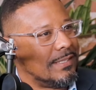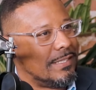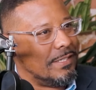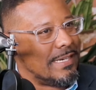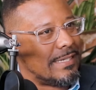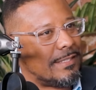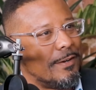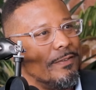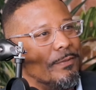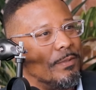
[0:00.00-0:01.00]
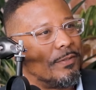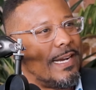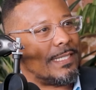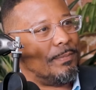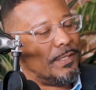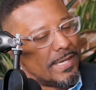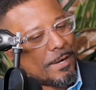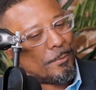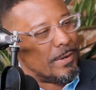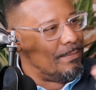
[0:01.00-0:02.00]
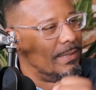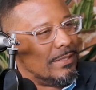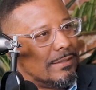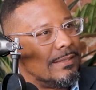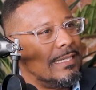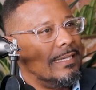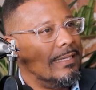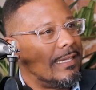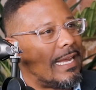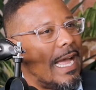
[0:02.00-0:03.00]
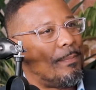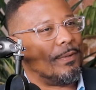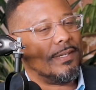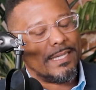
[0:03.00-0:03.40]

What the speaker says: So you're not starting from scratch, but you got to rebuild the capital.